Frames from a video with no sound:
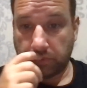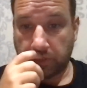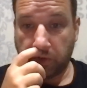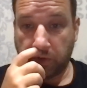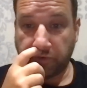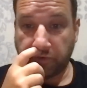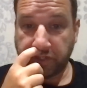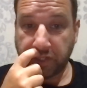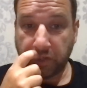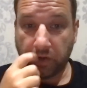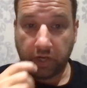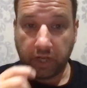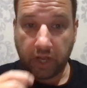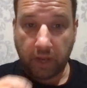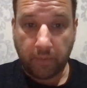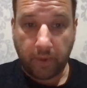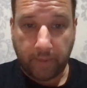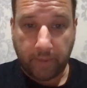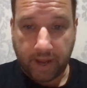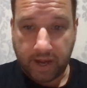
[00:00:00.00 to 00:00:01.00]
you obviously got the
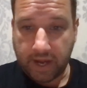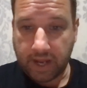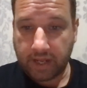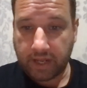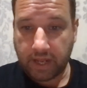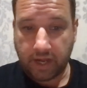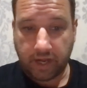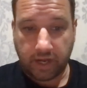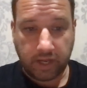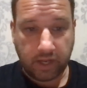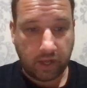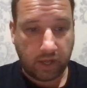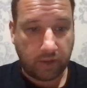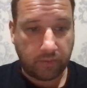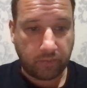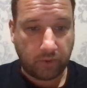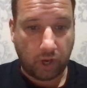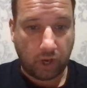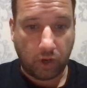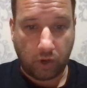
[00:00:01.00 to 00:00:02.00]
ump about that, Kenny.
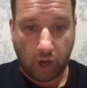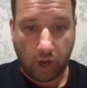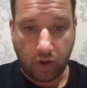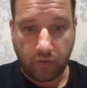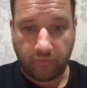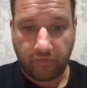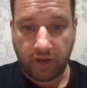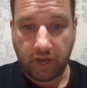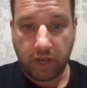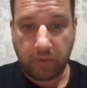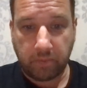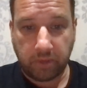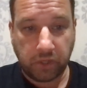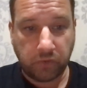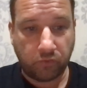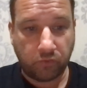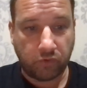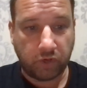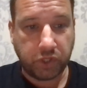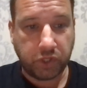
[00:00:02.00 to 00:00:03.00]
Hopefully he'll be
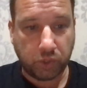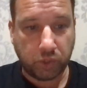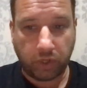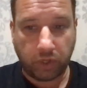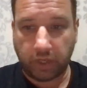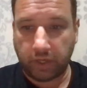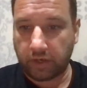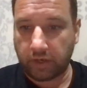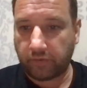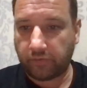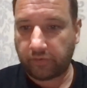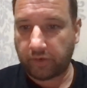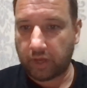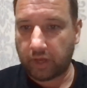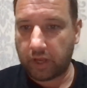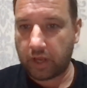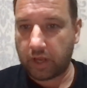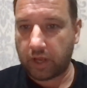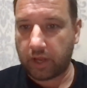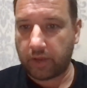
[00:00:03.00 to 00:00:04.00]
rejoining us.
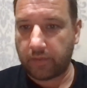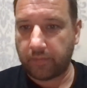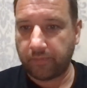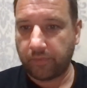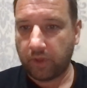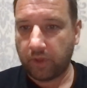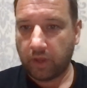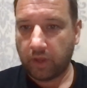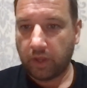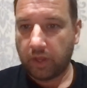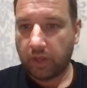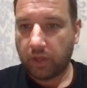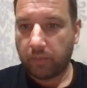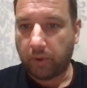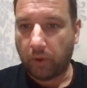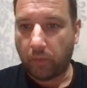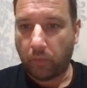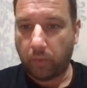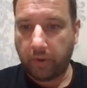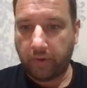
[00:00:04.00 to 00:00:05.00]
But
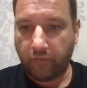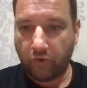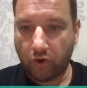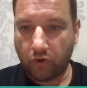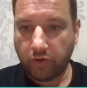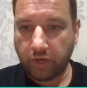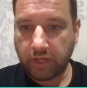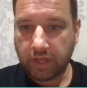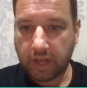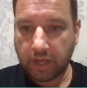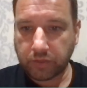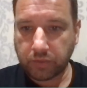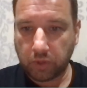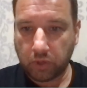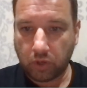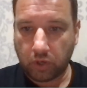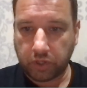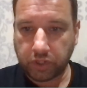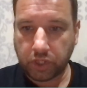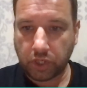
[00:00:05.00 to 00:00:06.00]
before he does, we've
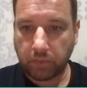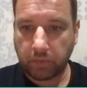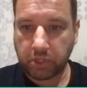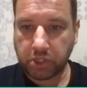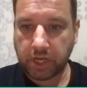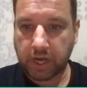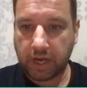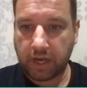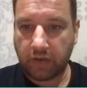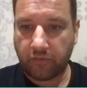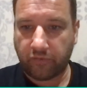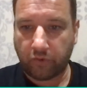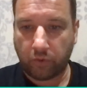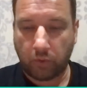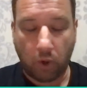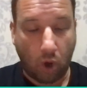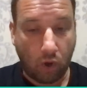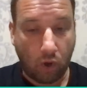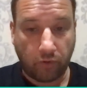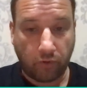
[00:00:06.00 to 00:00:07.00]
got a super chat here
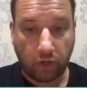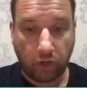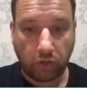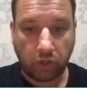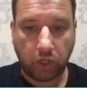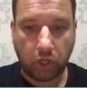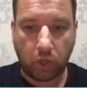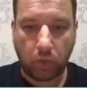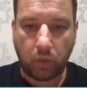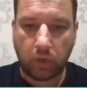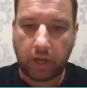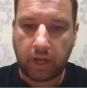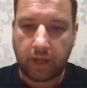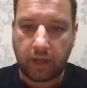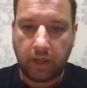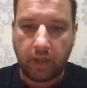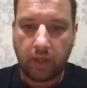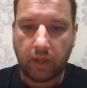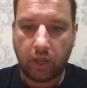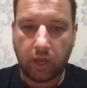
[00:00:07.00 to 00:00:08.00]
for Oregon Gooner.
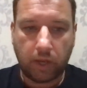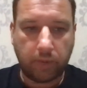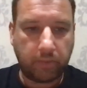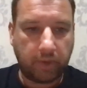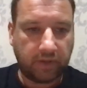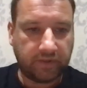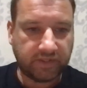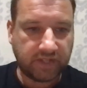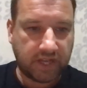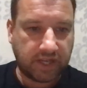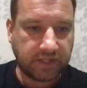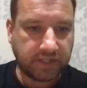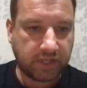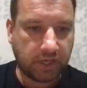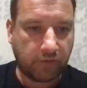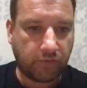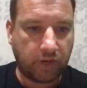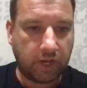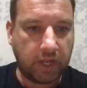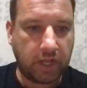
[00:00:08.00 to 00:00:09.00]
He's saying,
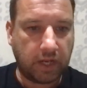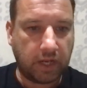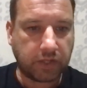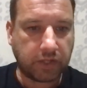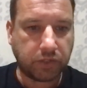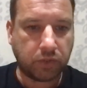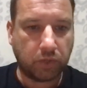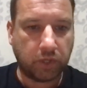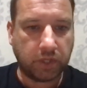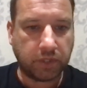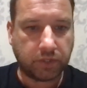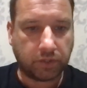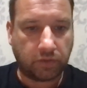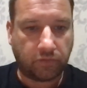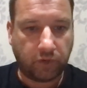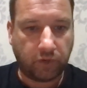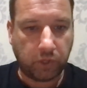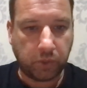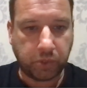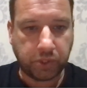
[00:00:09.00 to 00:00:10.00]
Terry, let's look into the
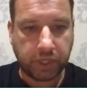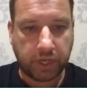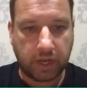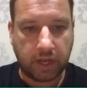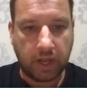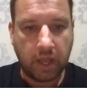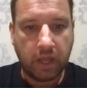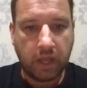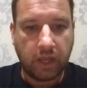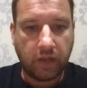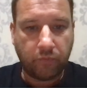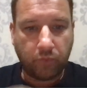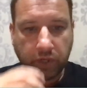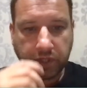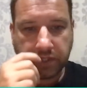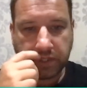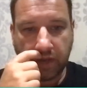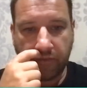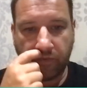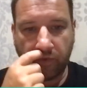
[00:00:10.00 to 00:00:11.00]
future. If we're
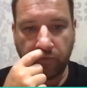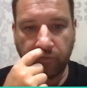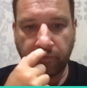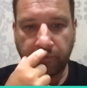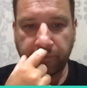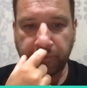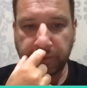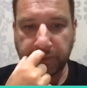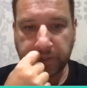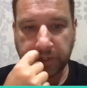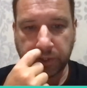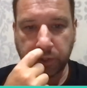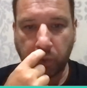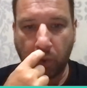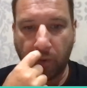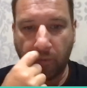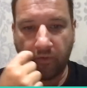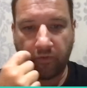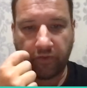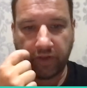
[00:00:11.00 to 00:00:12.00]
7th to
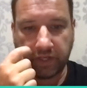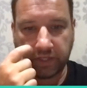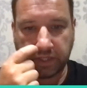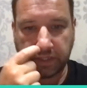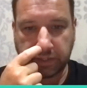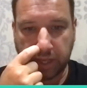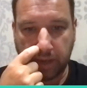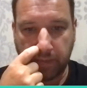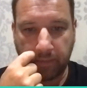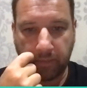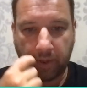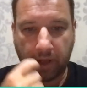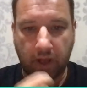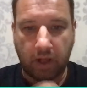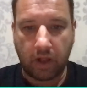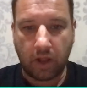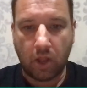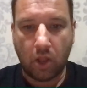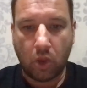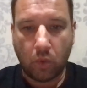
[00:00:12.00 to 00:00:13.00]
12th in
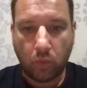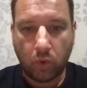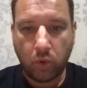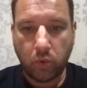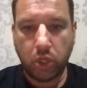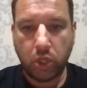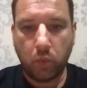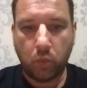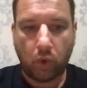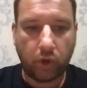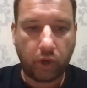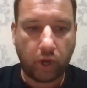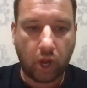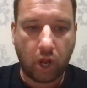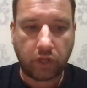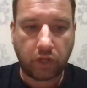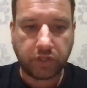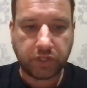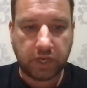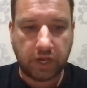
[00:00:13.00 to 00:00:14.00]
December, will you want
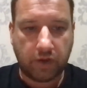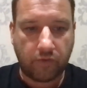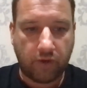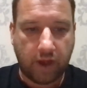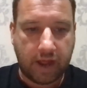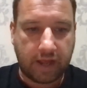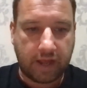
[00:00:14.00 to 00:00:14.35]
Arteta